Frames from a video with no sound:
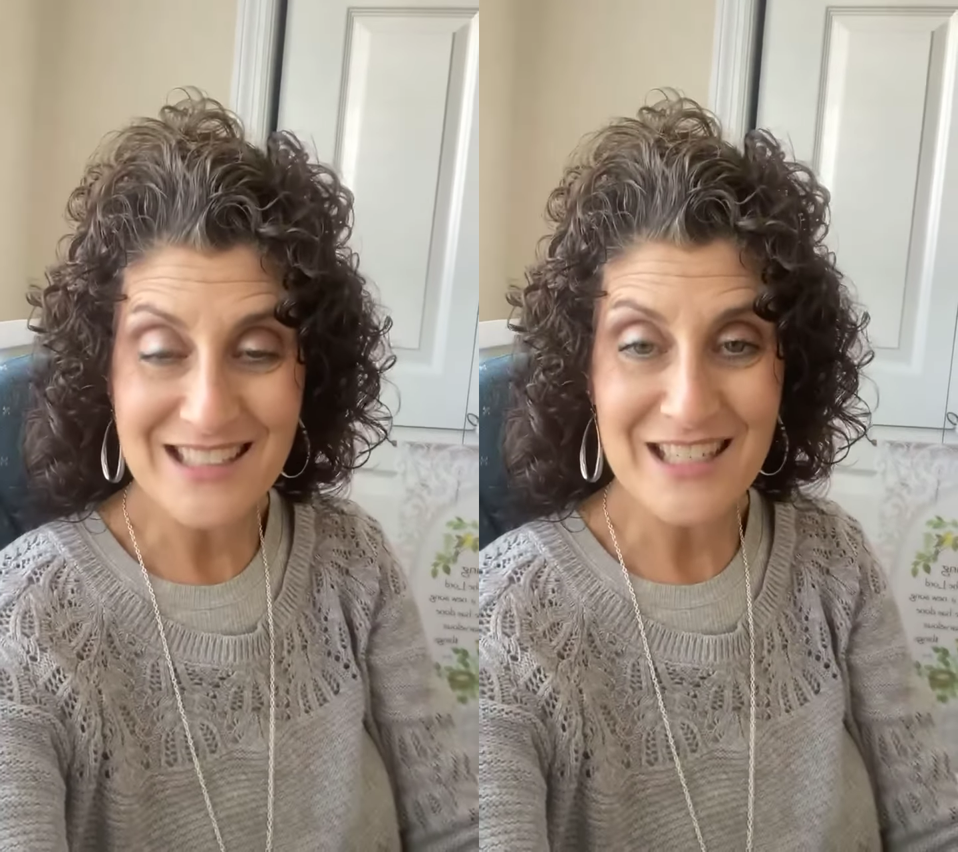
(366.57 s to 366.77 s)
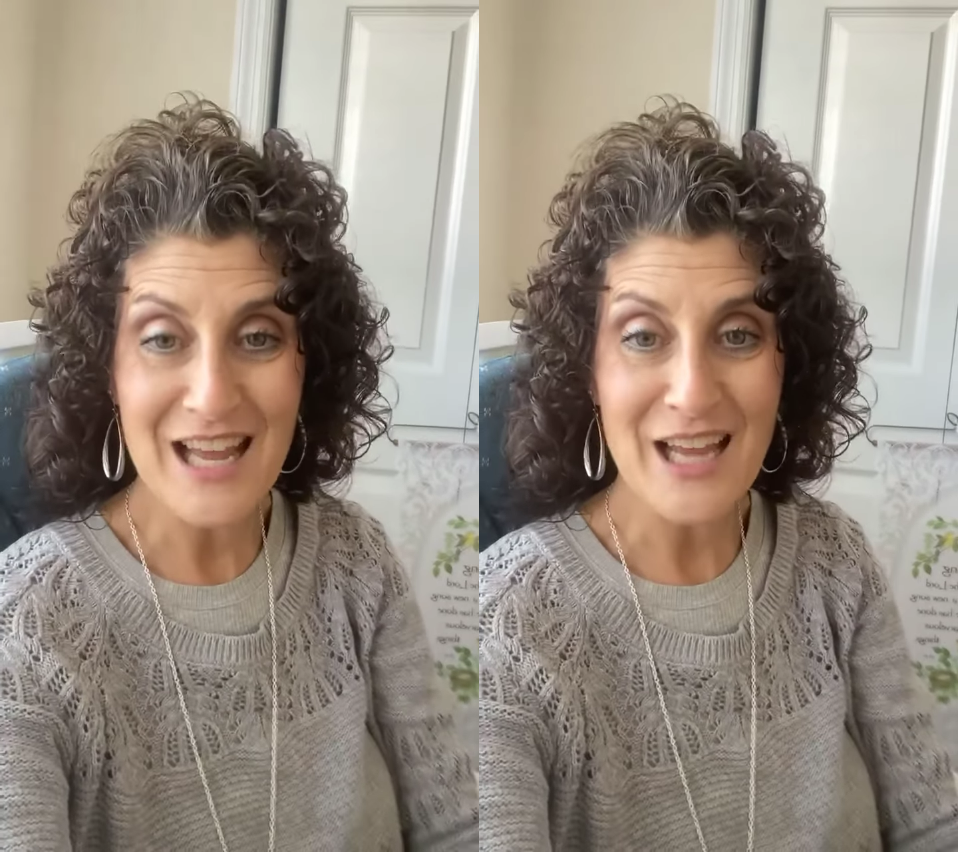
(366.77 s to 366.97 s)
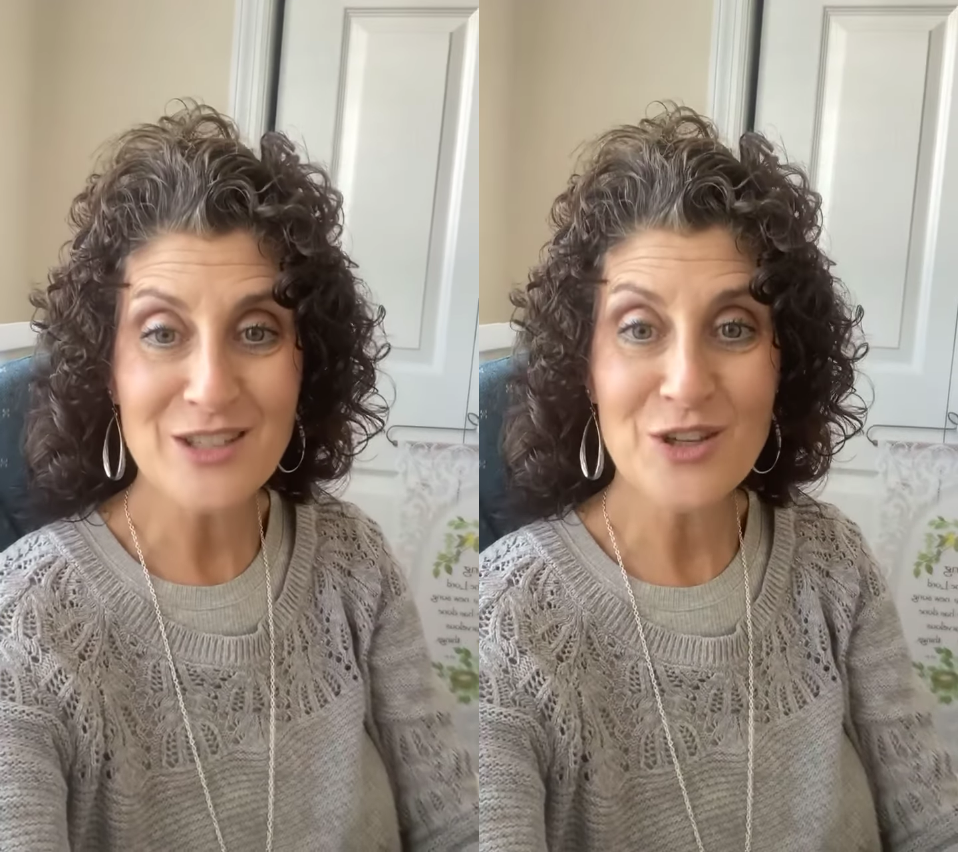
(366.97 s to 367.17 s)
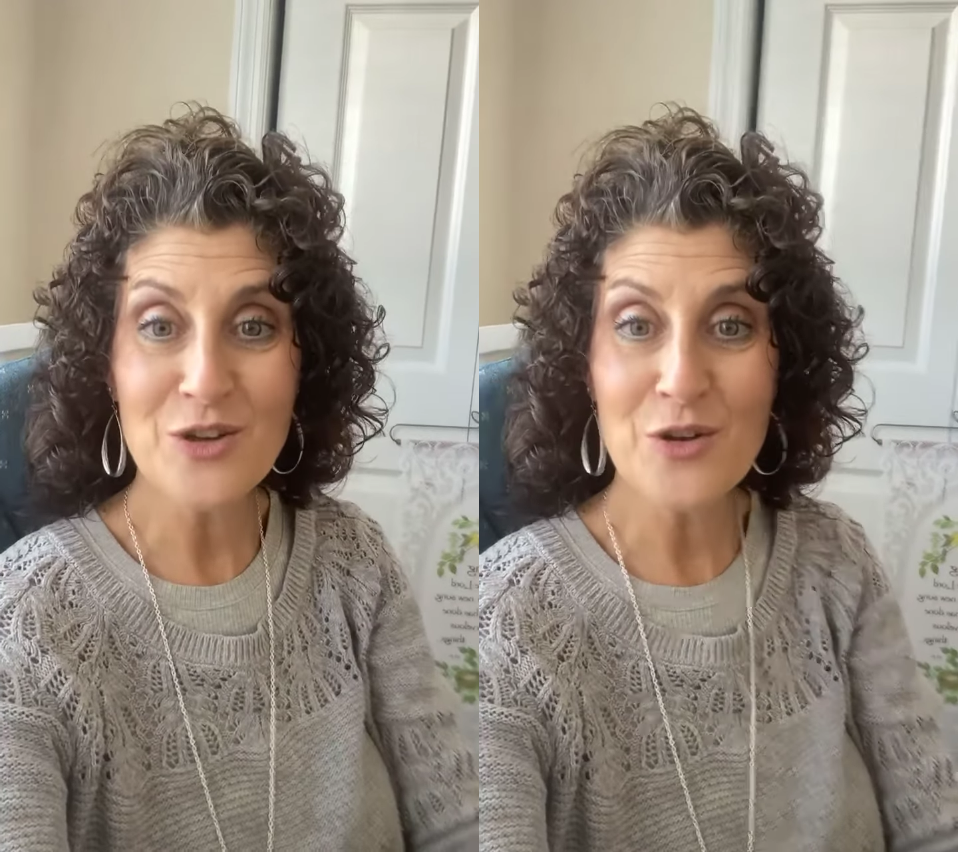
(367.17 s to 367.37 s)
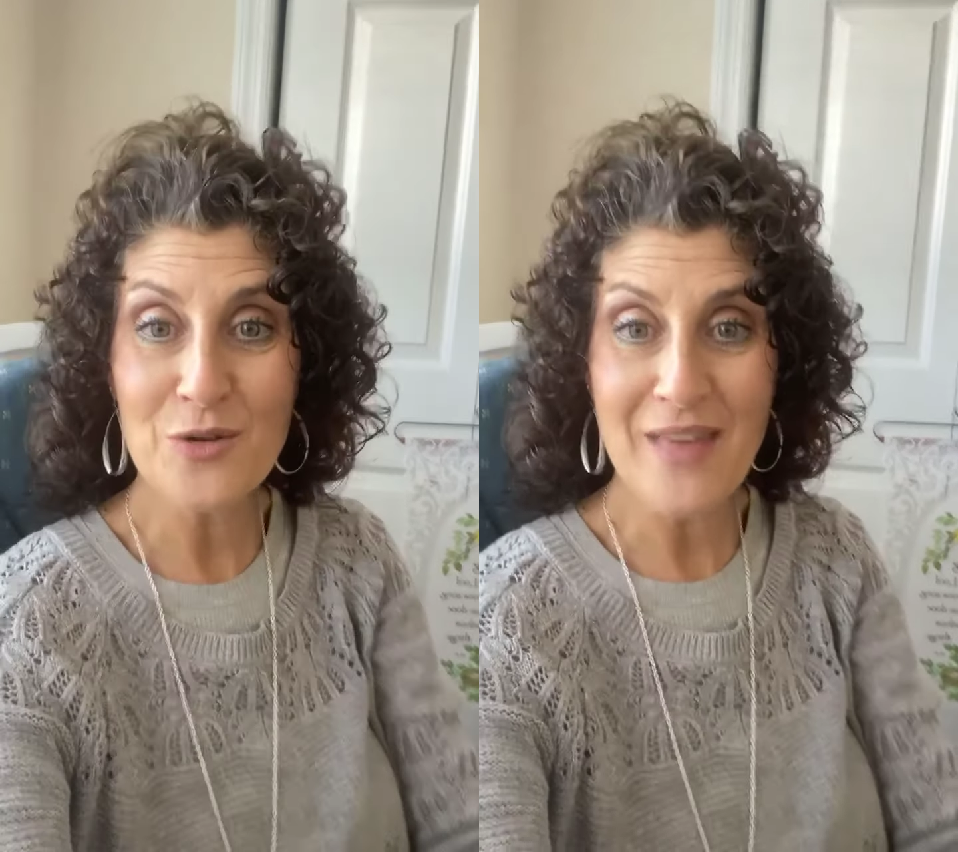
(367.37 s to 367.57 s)
today to
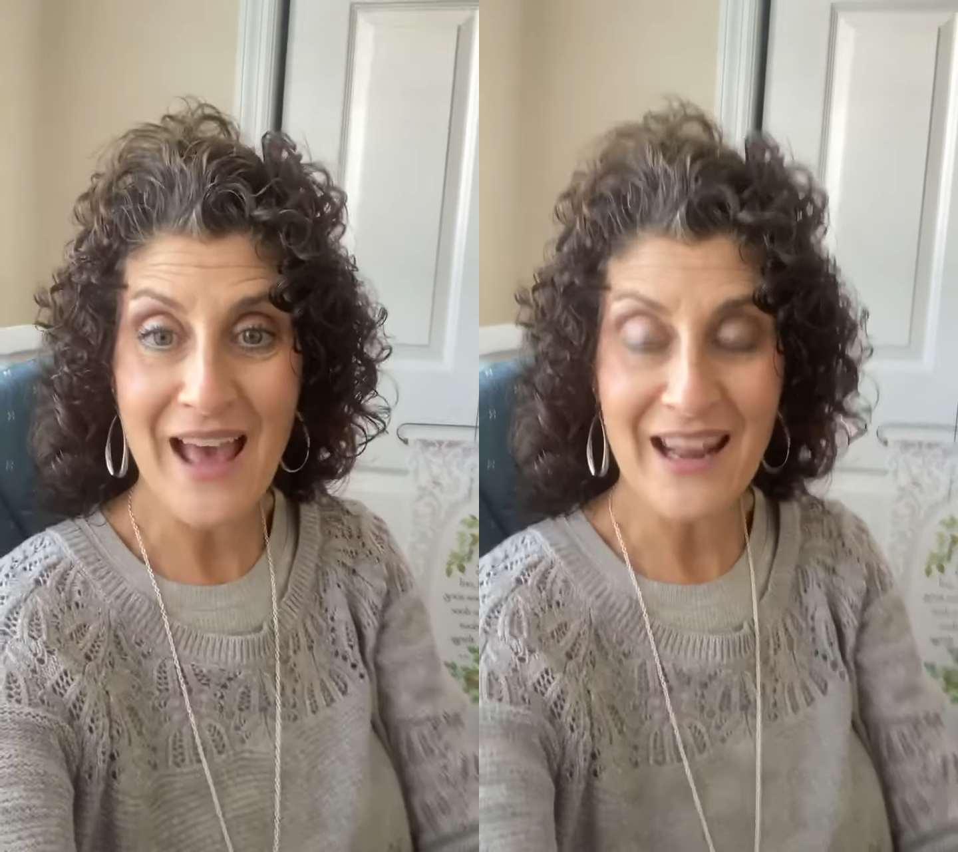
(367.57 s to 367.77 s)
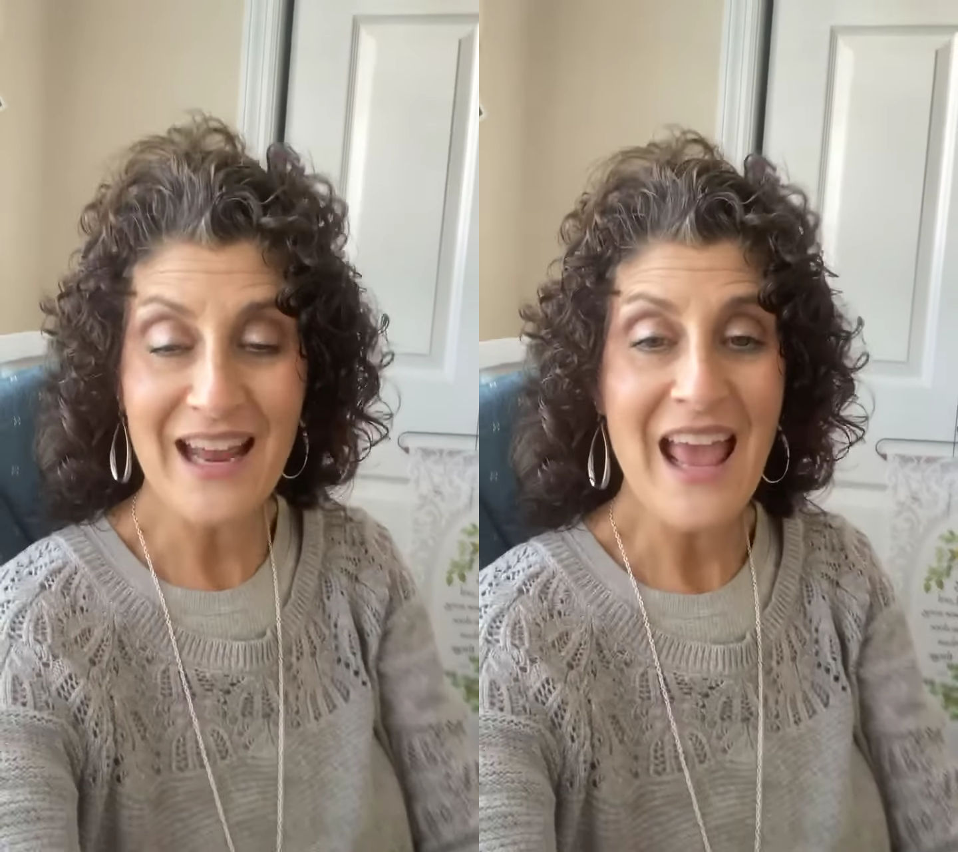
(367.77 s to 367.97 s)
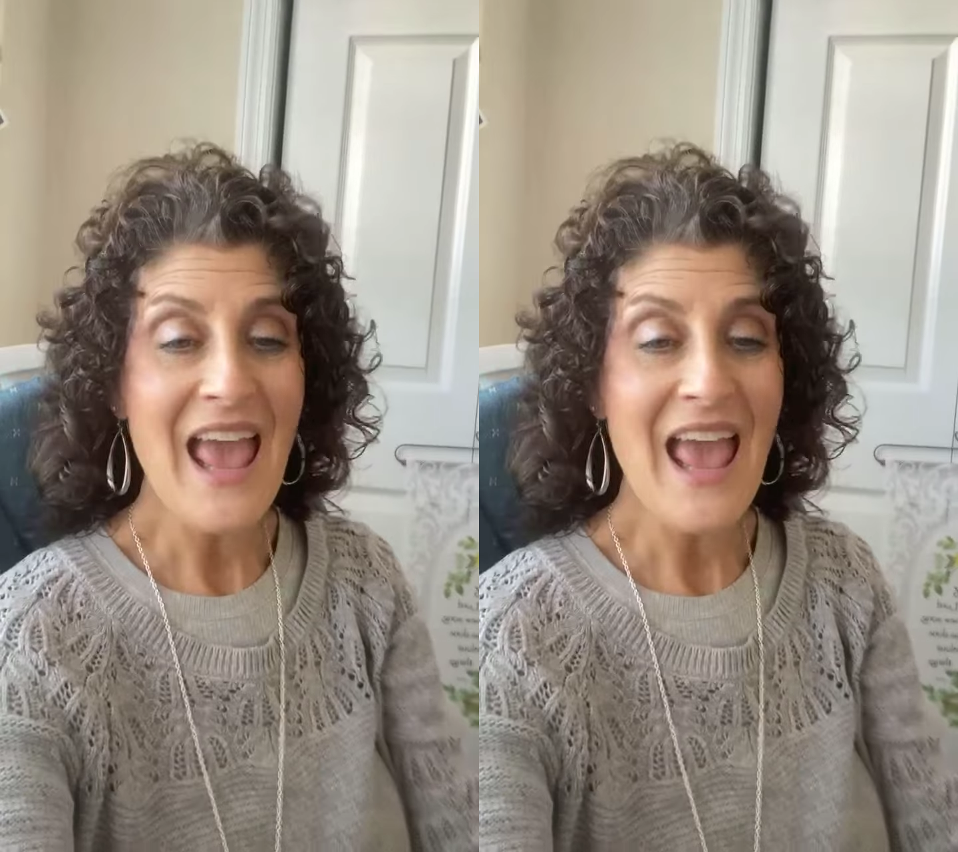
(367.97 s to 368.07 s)
do that.